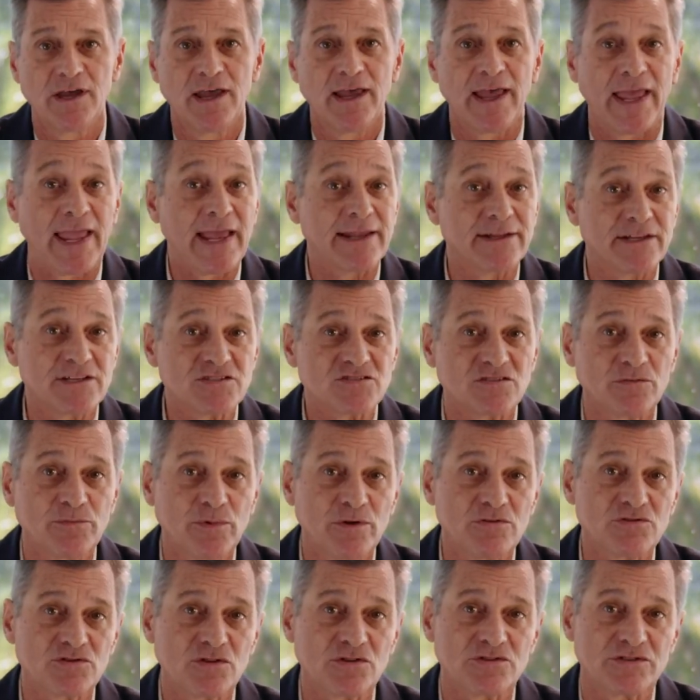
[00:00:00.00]
and
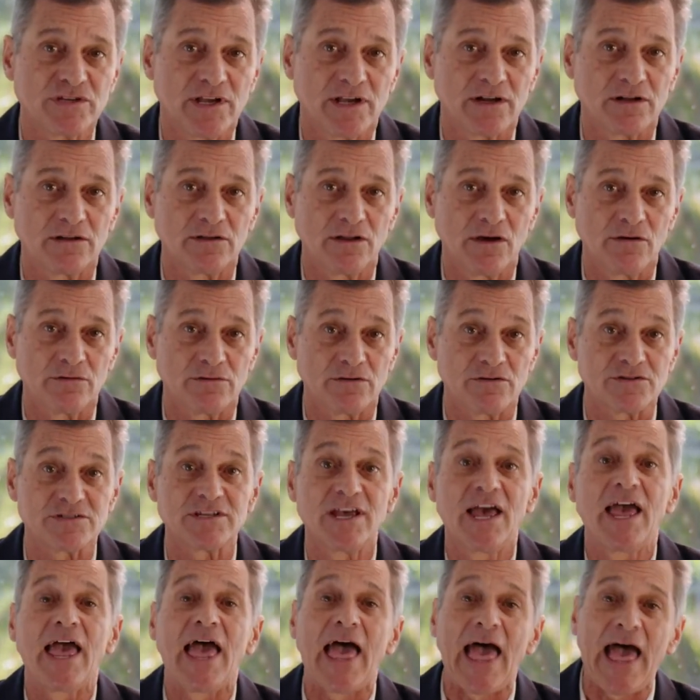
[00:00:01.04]
distribution channel owners
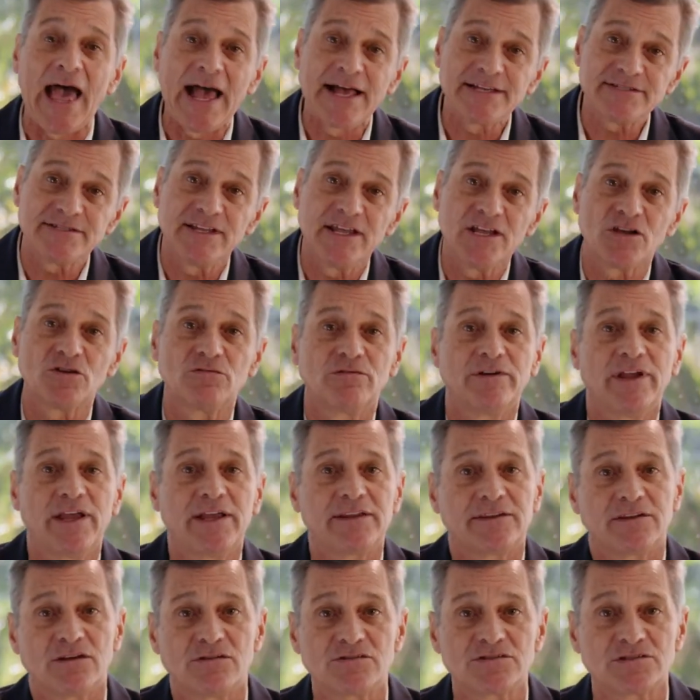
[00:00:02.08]
as they
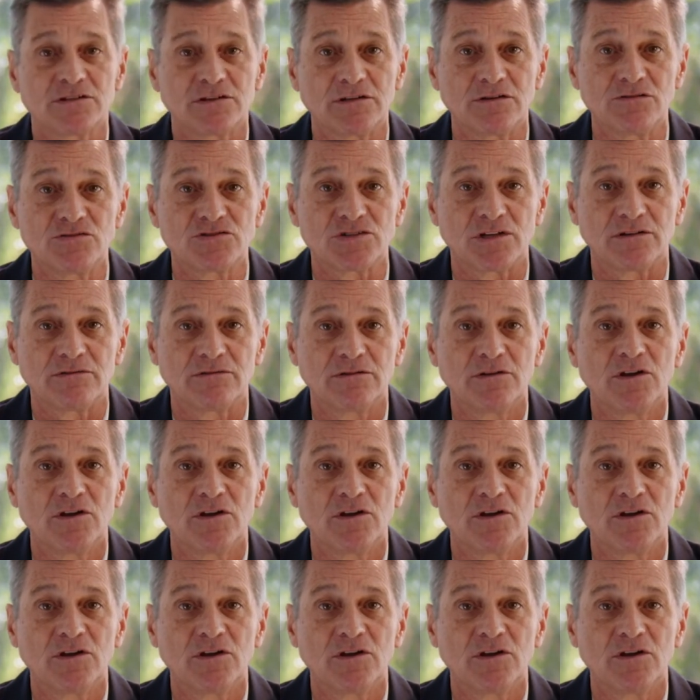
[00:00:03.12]
create their solution.